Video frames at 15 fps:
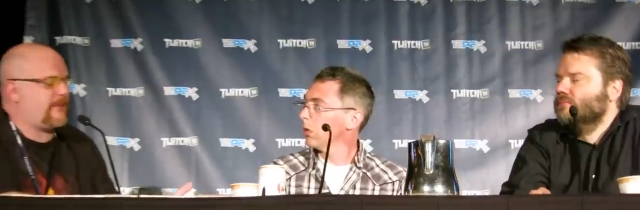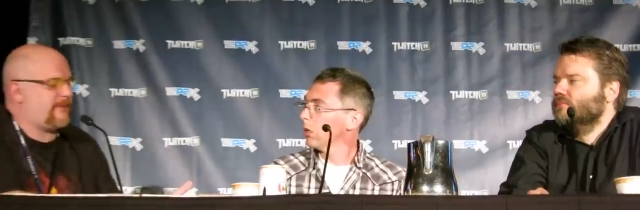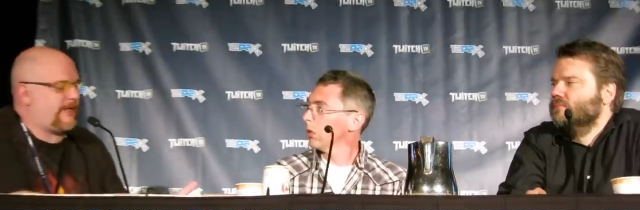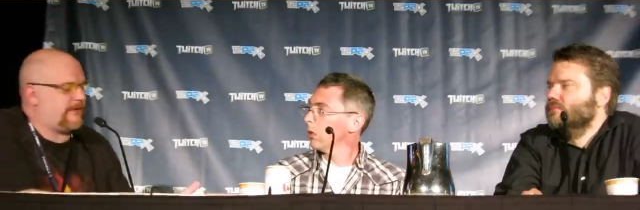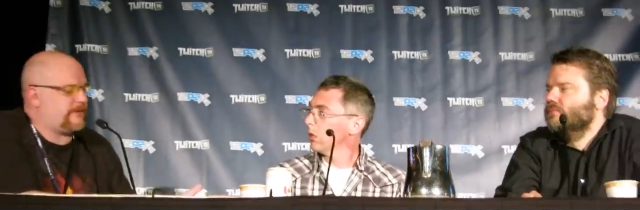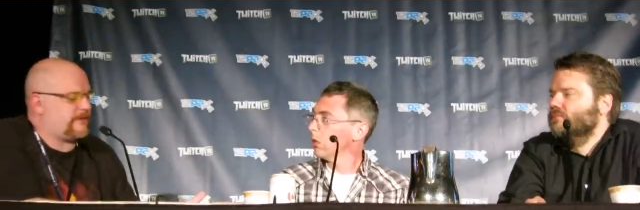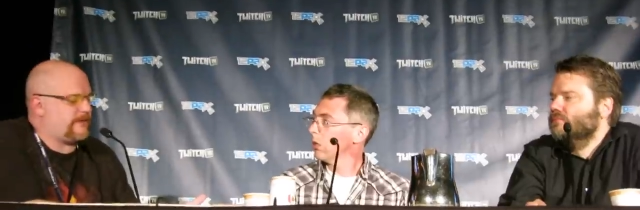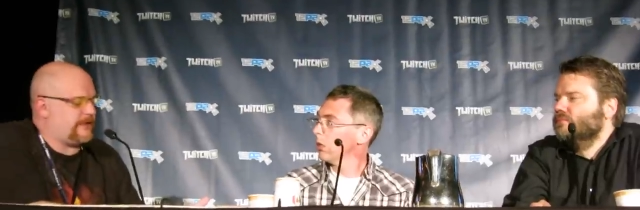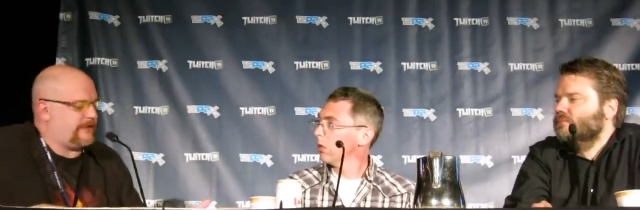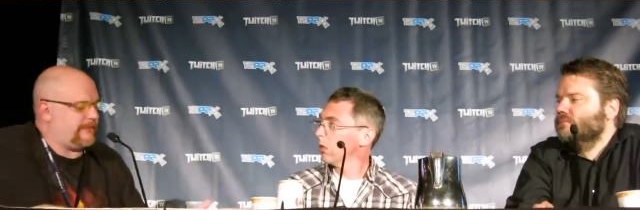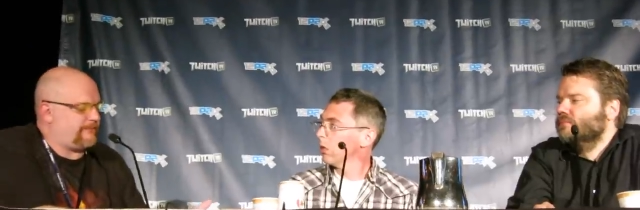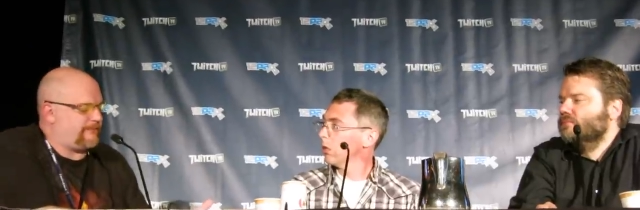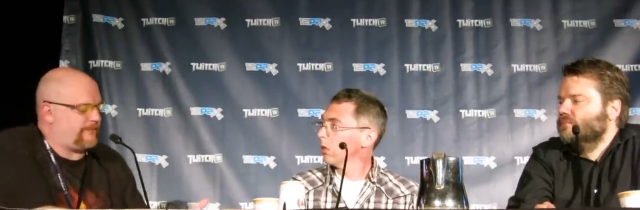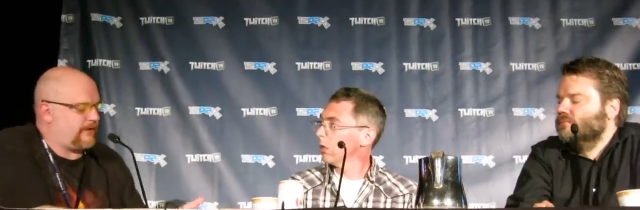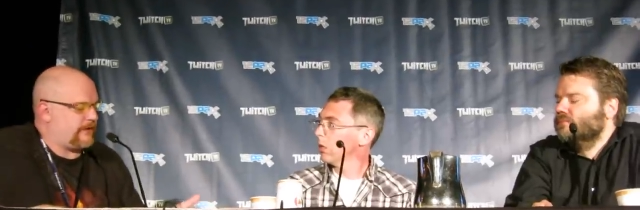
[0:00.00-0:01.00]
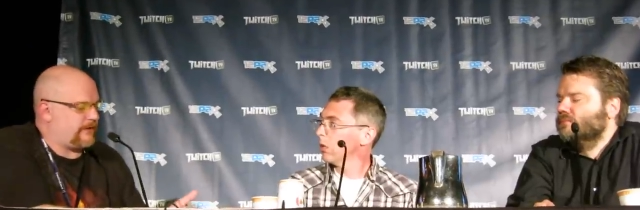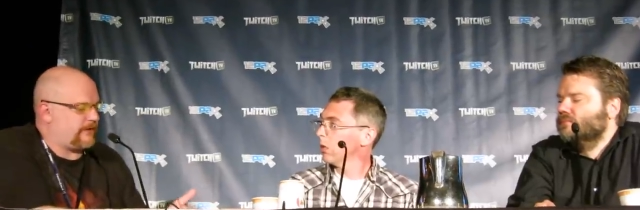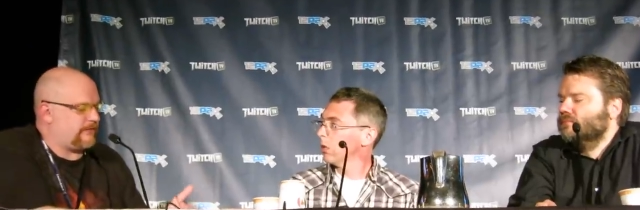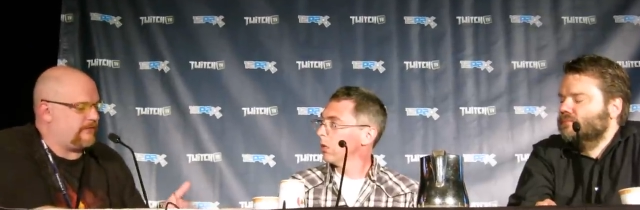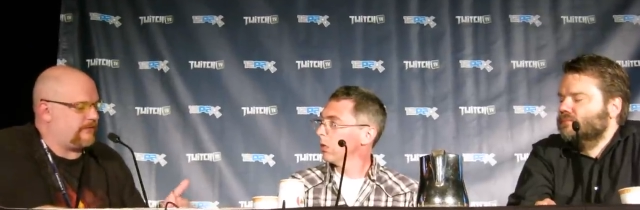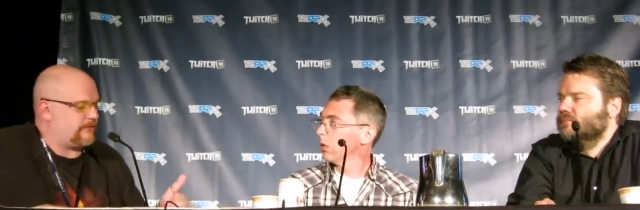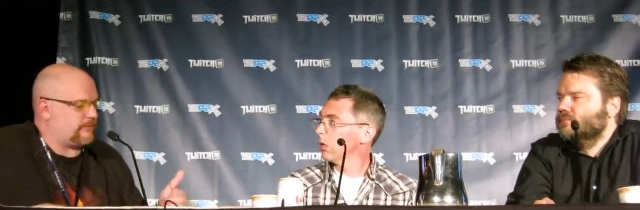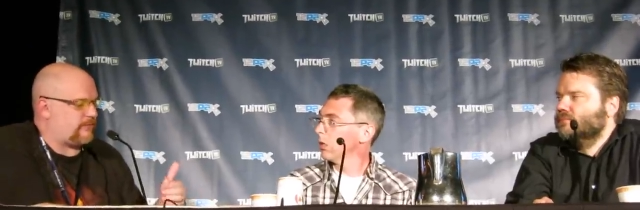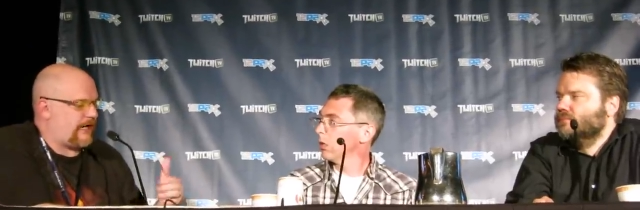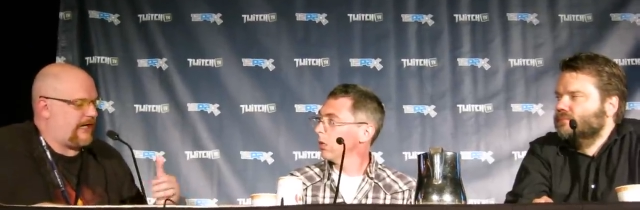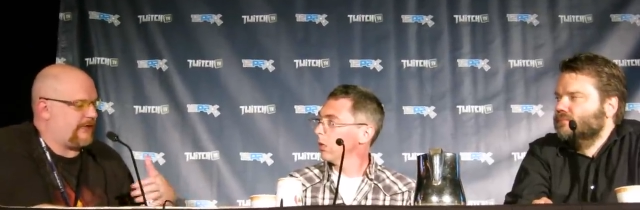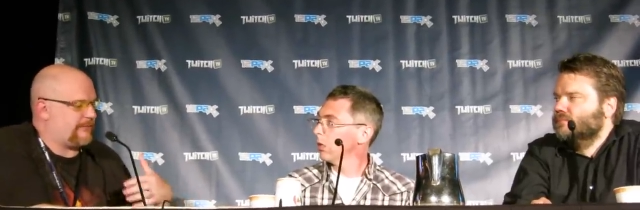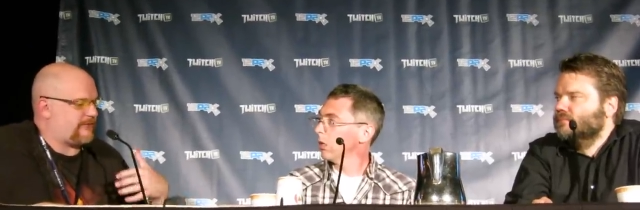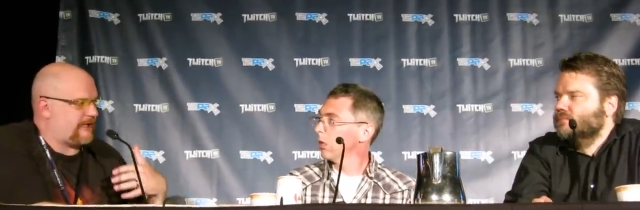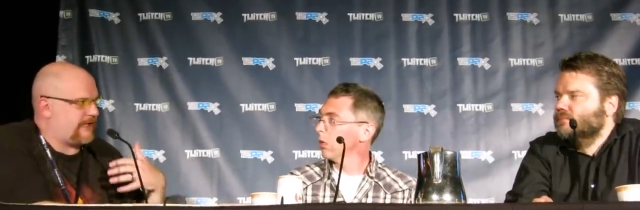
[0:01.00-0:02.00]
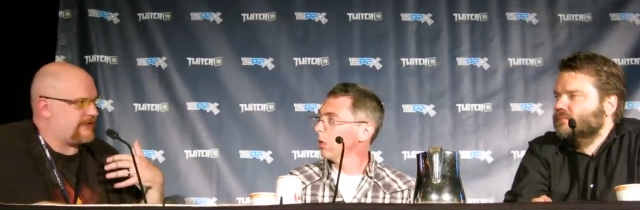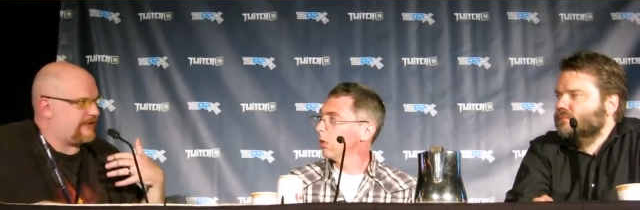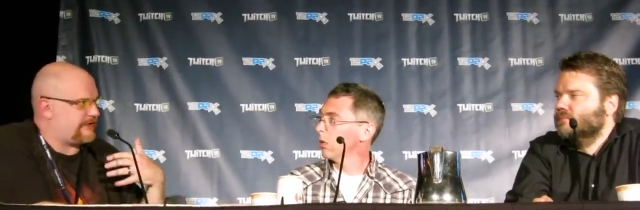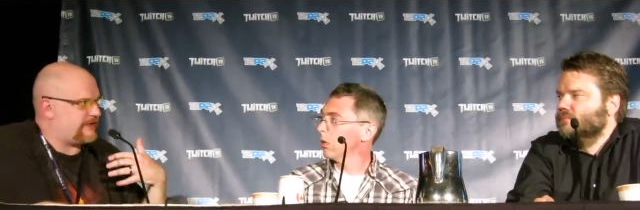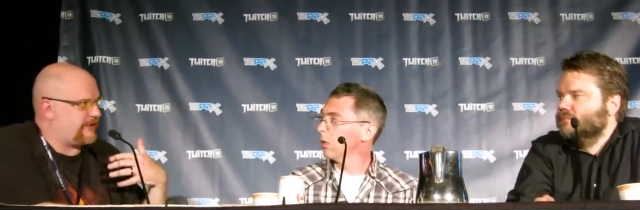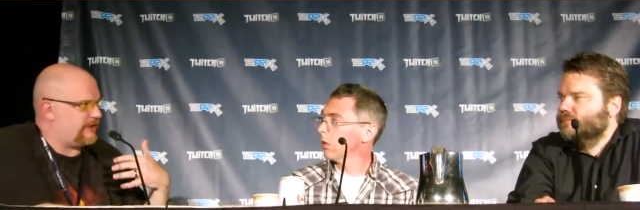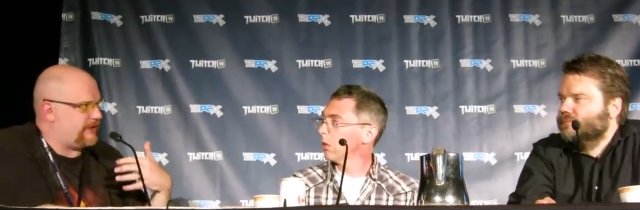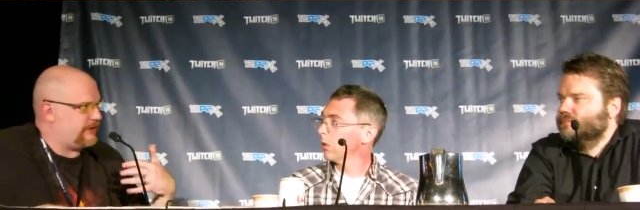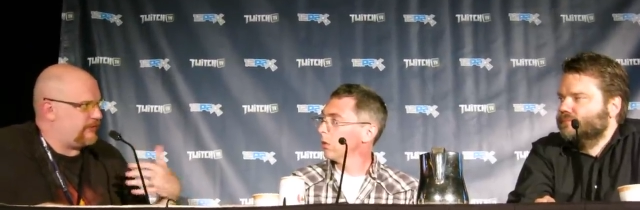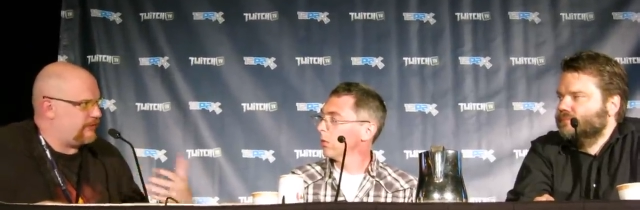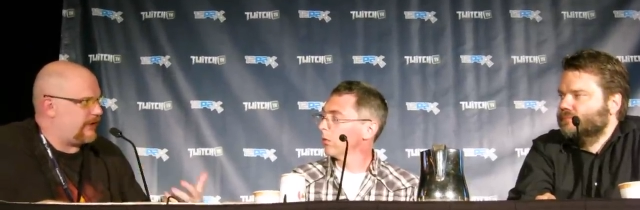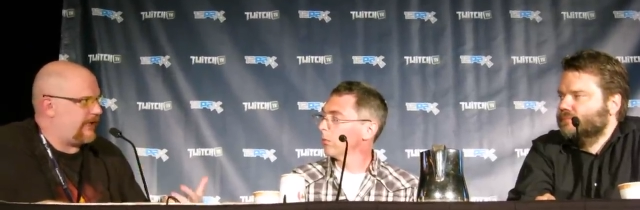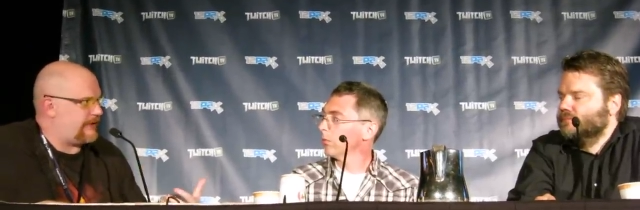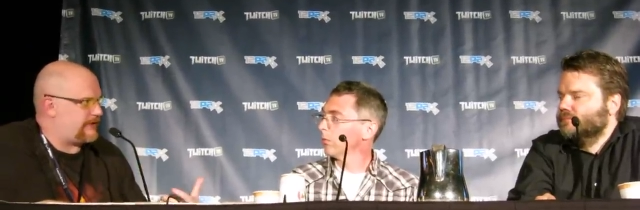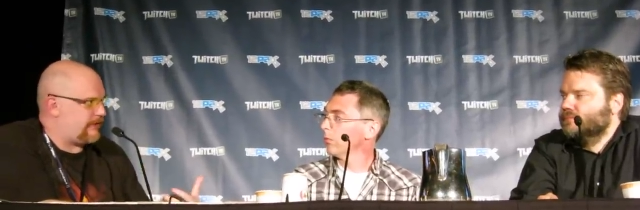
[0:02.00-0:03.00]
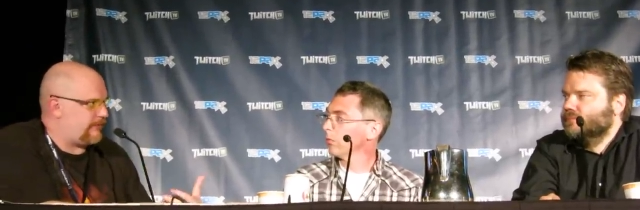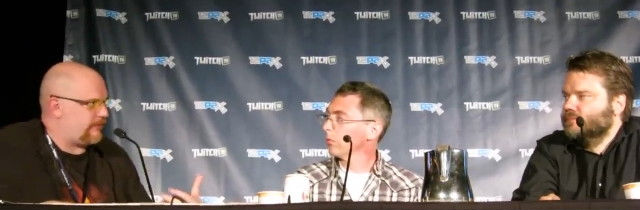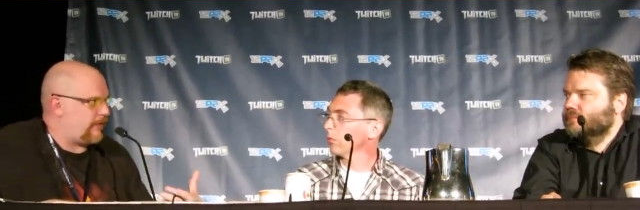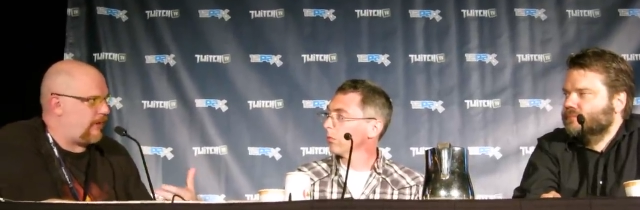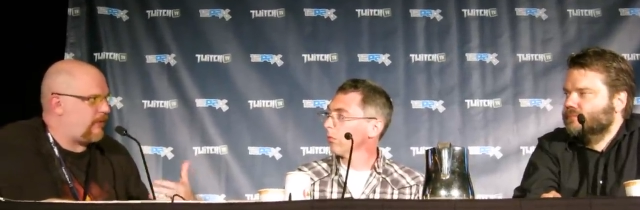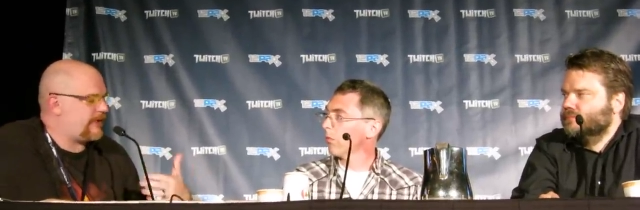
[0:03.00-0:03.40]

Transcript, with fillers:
Speaker 1: bit about the the writing process that you guys go through.